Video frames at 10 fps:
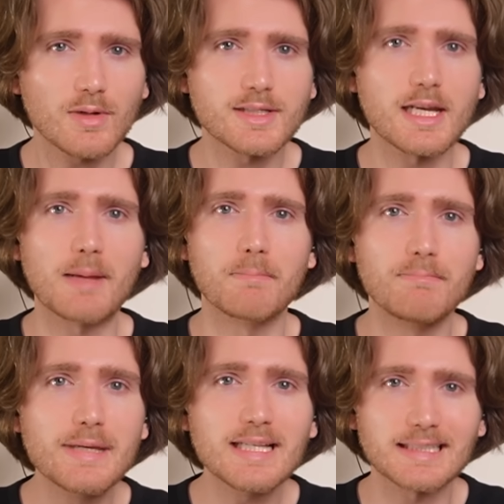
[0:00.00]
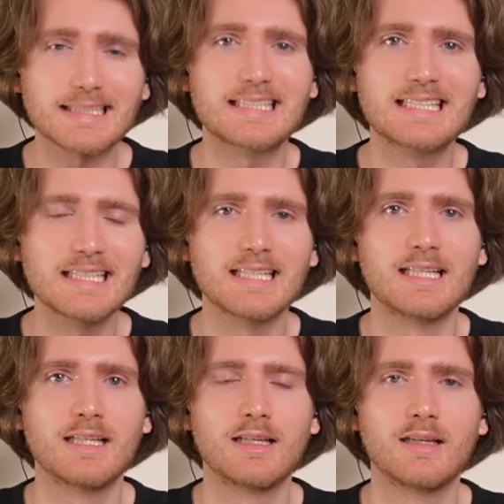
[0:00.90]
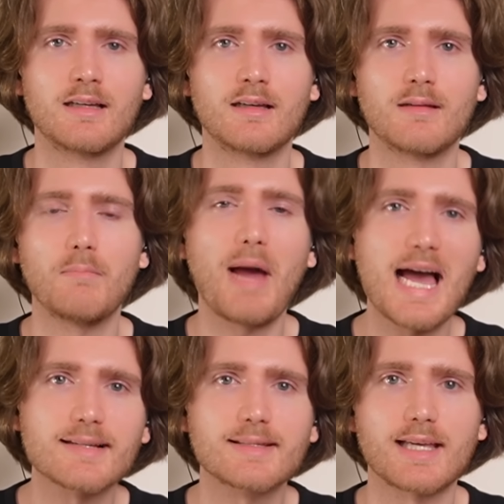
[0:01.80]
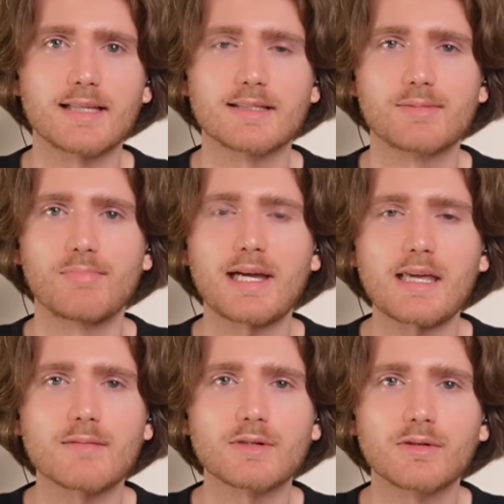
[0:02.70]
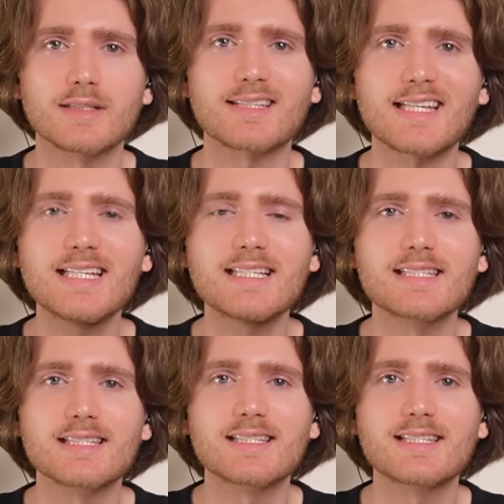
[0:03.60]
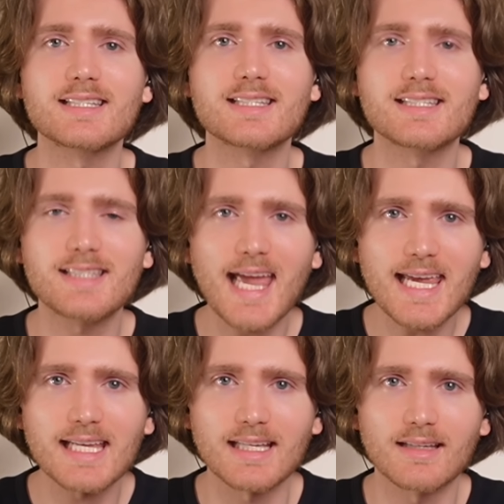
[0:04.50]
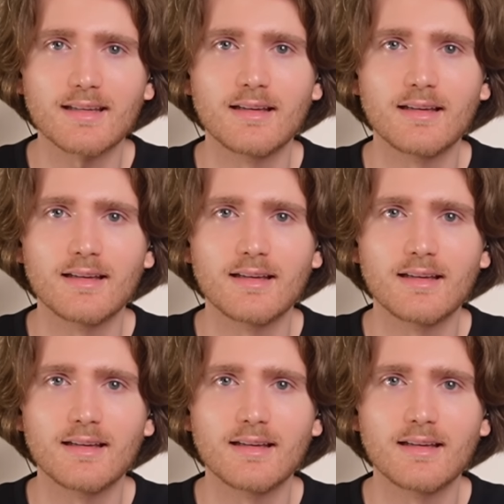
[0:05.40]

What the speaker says: wasn't built to past tense by immigrants. It is sustained